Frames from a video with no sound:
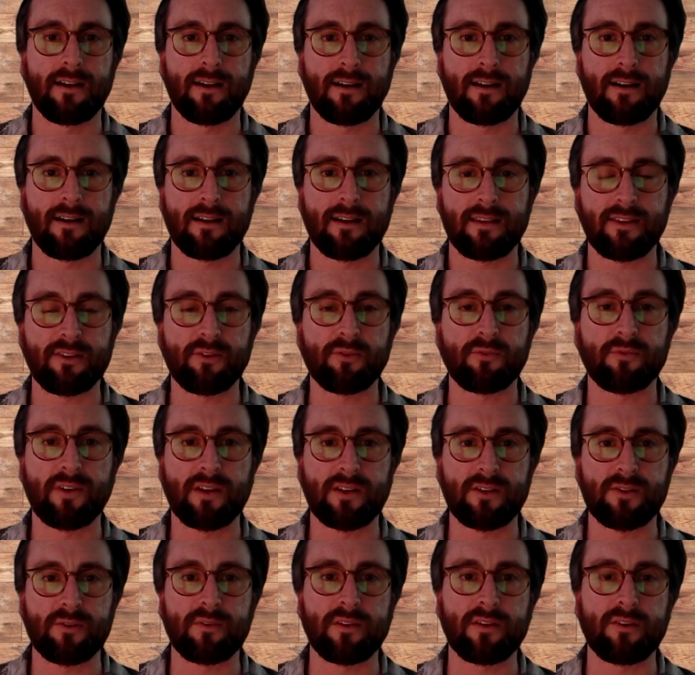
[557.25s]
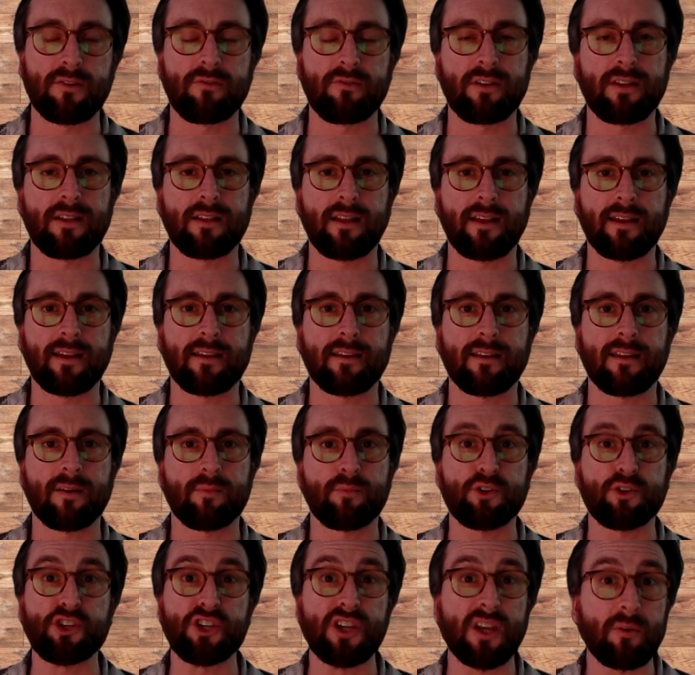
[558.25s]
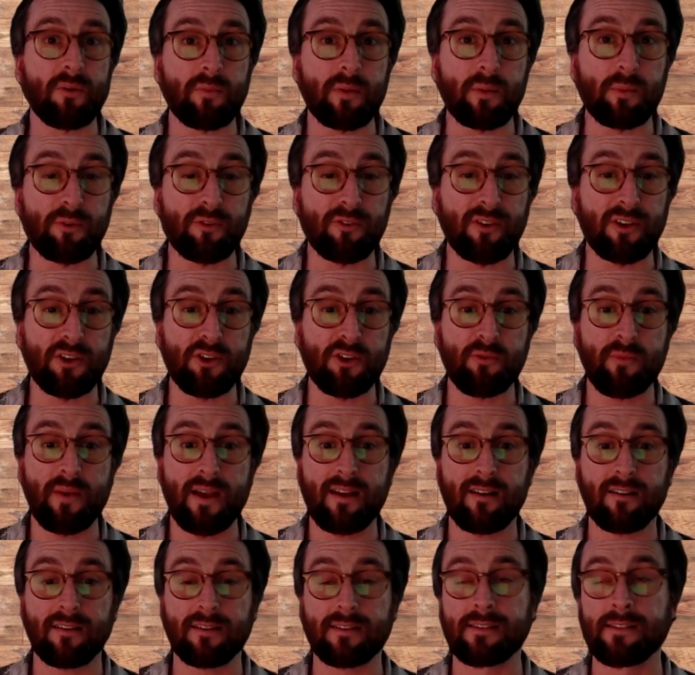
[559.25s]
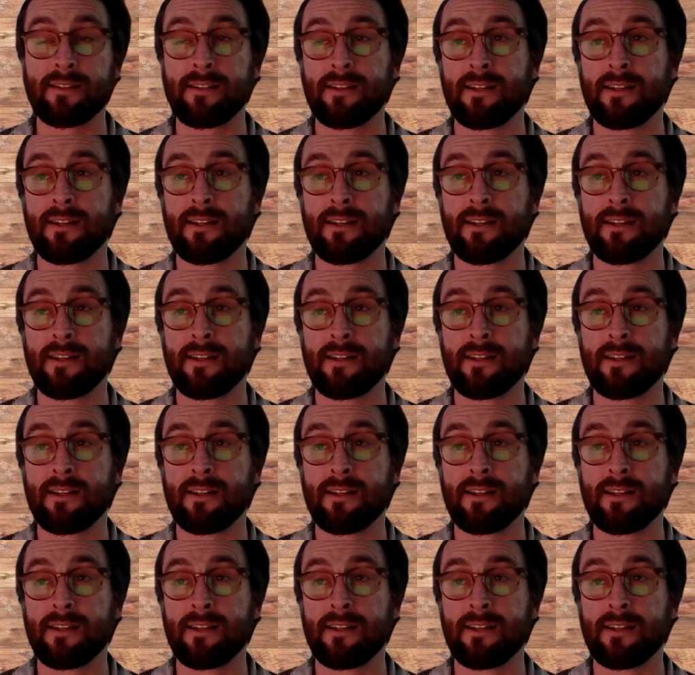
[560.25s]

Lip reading: I think you'll find too that you really like and appreciate when people send you mail.